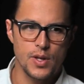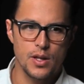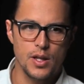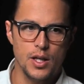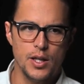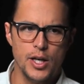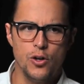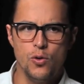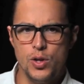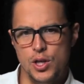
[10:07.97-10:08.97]
they
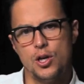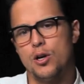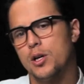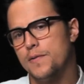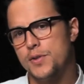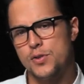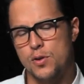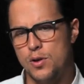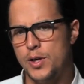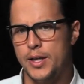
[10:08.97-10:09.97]
knew the arc of the
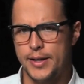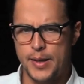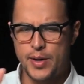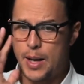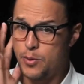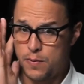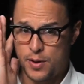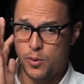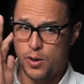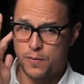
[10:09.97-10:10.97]
story, and Abraham knew
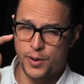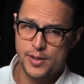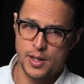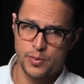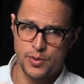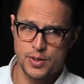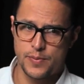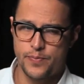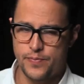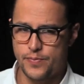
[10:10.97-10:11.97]
very well, for example, there's a
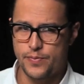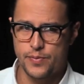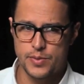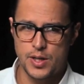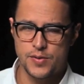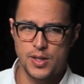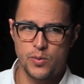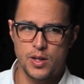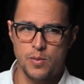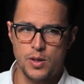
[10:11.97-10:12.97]
tough scene
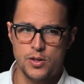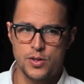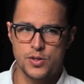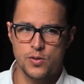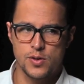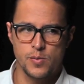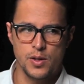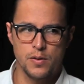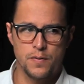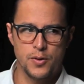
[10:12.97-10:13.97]
with him and Idris towards the
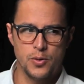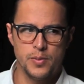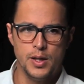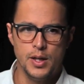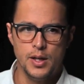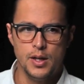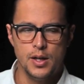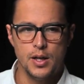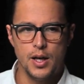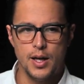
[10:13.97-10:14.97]
middle of the film.
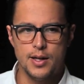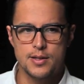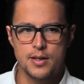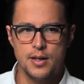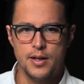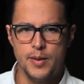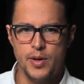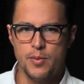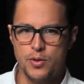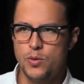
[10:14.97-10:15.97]
And
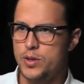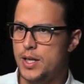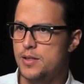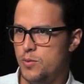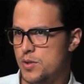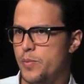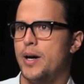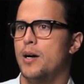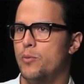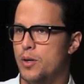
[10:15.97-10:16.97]
Abraham knew what that scene was
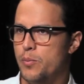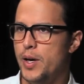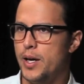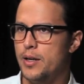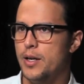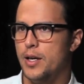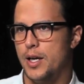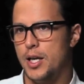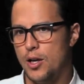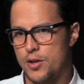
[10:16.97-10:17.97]
about and what it meant,
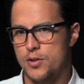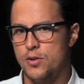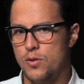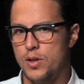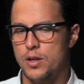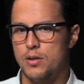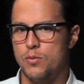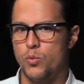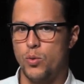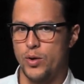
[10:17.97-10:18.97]
and he also knew that
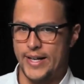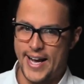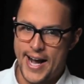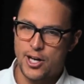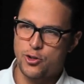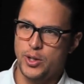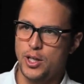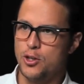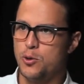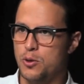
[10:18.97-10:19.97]
we weren't actually
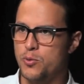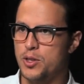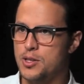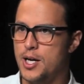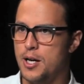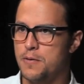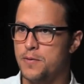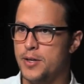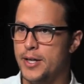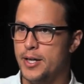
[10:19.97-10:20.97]
going to do it in real life.
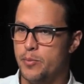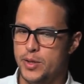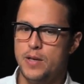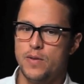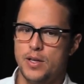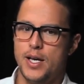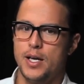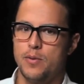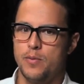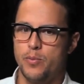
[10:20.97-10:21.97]
But even
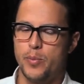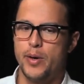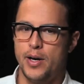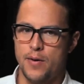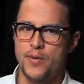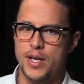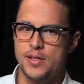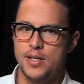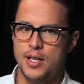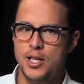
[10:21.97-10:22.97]
then, preparing for that
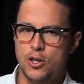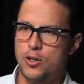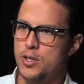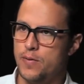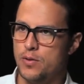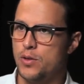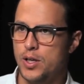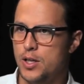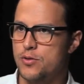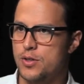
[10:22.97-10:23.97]
scene, he couldn't even look
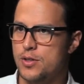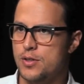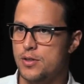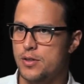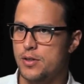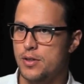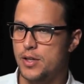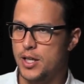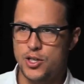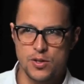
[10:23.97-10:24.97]
at Idris.
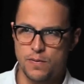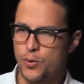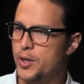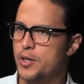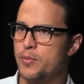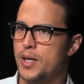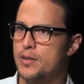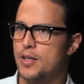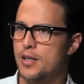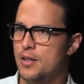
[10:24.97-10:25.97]
Like, he just avoided him that
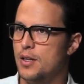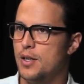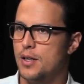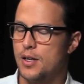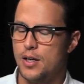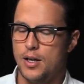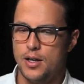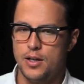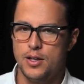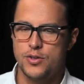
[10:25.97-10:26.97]
day.
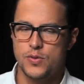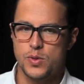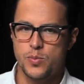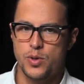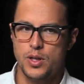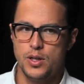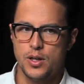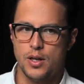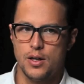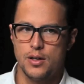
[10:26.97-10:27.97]
And Idris was pretty
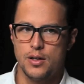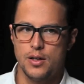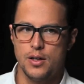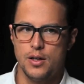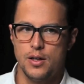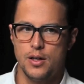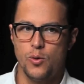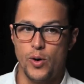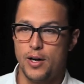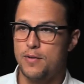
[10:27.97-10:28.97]

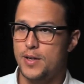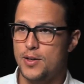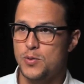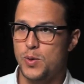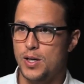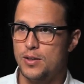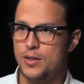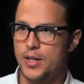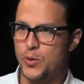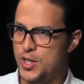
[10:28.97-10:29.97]
aware of that as well,
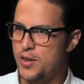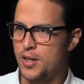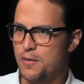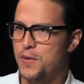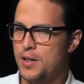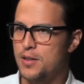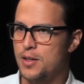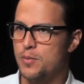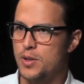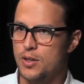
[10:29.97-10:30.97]
which I think affected
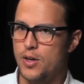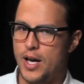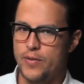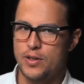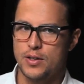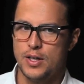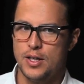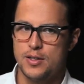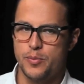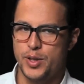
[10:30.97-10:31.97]
him. You know, having
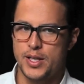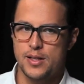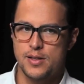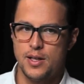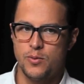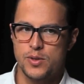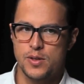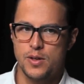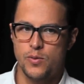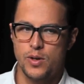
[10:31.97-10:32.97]
to play that scene was
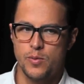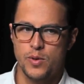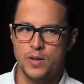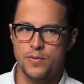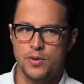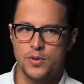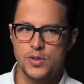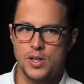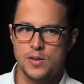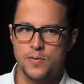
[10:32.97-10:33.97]
one of the more difficult
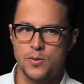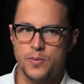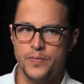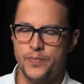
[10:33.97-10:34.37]
scenes for him.